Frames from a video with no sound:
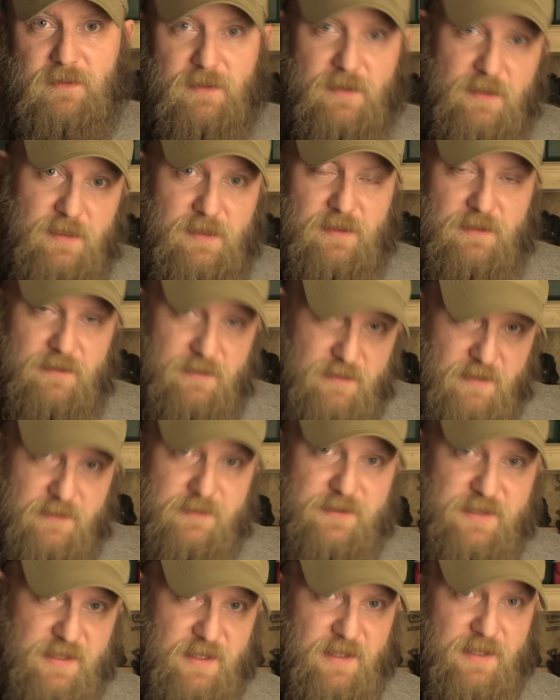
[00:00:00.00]
in
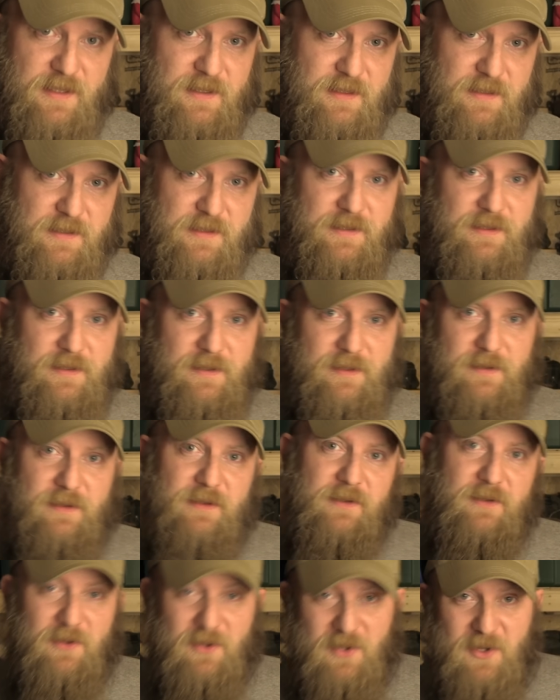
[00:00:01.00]
those things,
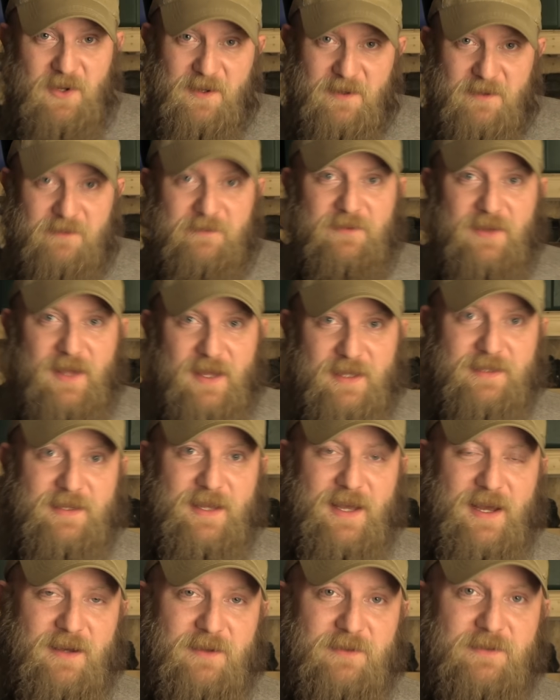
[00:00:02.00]
you're going to find
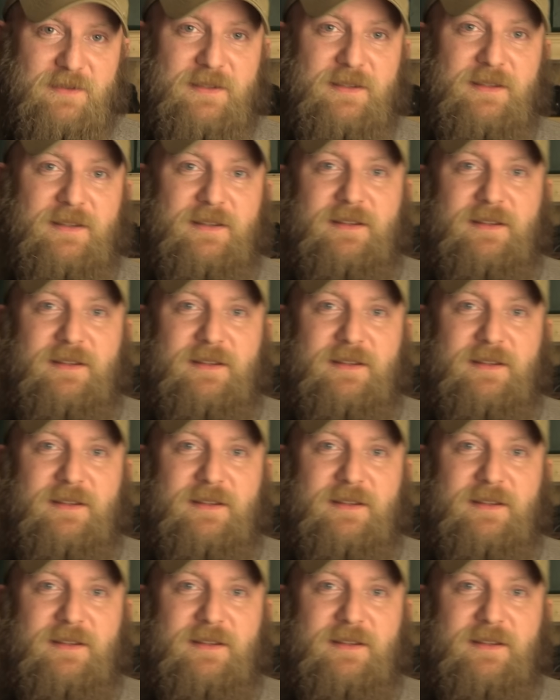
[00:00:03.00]
out